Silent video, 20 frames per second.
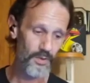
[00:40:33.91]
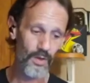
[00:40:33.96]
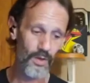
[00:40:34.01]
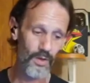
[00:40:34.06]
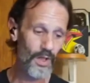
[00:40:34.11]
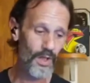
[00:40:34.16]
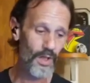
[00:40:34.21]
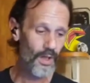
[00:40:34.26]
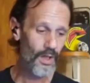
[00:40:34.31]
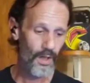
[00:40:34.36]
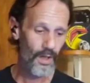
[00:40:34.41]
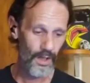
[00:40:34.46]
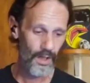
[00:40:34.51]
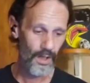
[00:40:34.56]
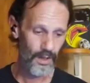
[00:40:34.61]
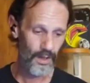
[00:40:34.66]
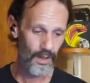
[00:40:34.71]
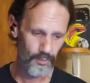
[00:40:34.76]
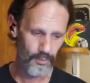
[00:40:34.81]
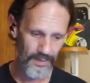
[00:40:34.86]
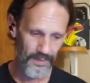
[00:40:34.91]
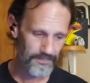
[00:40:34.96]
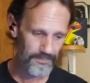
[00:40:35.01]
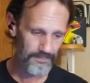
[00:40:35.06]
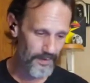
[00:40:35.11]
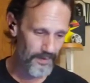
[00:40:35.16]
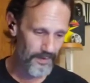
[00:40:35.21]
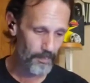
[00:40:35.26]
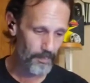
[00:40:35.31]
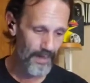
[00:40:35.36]
So,
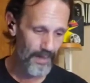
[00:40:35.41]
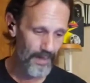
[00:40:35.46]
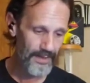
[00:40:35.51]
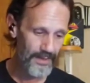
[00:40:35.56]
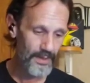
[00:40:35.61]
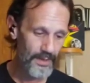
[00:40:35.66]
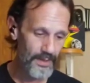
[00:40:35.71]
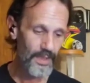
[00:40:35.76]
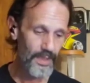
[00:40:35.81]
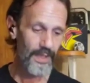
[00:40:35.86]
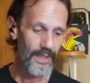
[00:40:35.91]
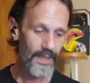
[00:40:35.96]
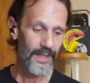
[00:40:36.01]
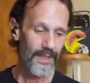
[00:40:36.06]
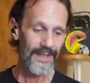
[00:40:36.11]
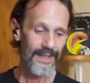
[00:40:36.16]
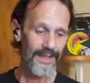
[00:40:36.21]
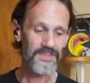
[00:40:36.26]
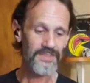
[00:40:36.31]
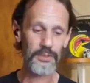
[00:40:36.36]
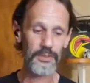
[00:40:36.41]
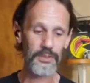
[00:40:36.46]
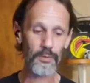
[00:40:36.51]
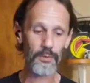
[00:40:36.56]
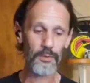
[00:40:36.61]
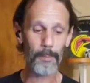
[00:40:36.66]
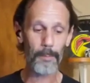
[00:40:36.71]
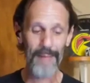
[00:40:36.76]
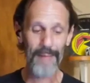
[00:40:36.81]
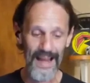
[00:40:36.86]
great friend of mine. Is
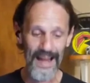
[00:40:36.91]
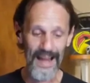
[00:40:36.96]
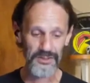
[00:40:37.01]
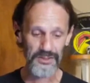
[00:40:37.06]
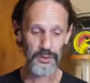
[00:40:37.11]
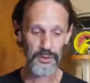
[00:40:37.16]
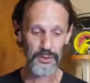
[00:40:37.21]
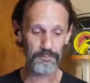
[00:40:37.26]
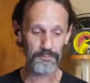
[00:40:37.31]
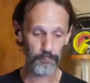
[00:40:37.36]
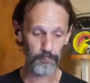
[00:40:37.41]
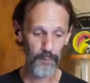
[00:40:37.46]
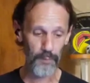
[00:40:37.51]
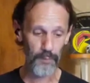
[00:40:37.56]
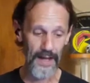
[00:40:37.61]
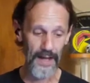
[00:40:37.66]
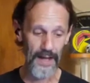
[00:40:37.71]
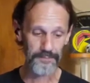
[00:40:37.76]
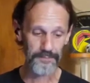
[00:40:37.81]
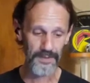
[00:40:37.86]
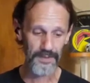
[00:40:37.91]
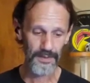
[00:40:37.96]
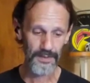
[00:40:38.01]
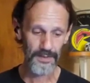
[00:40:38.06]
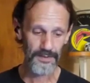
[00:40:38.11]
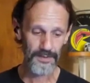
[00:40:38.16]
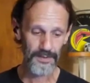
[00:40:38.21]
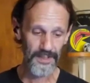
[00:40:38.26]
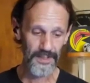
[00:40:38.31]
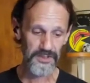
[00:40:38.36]
there a match you've refed
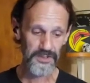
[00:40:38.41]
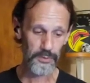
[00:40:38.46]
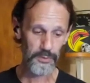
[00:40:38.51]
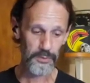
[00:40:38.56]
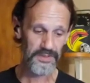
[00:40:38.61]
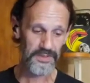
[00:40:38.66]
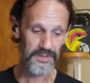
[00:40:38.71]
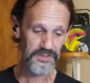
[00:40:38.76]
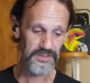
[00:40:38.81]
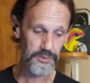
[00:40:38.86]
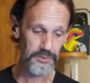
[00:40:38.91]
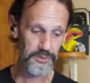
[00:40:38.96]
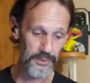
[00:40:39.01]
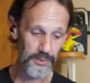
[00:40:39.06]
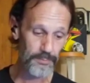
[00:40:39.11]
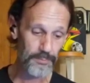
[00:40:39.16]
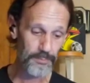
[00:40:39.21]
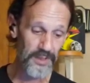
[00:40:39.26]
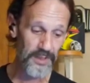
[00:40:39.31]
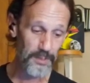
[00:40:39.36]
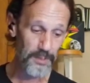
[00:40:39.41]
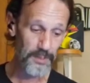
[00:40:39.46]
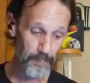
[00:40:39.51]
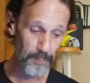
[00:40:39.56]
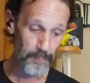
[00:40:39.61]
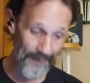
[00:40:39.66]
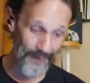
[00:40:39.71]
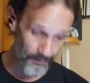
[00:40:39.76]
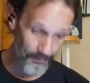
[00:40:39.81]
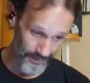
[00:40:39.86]
that you're extremely
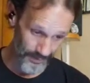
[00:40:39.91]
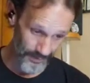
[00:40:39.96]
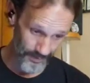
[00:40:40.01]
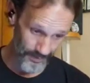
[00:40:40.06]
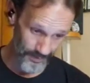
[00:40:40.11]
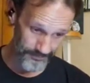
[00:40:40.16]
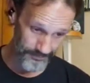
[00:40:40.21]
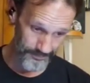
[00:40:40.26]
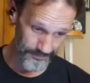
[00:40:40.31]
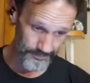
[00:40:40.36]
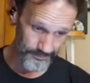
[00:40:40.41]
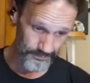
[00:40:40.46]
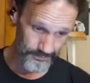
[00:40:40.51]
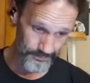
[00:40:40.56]
proud of?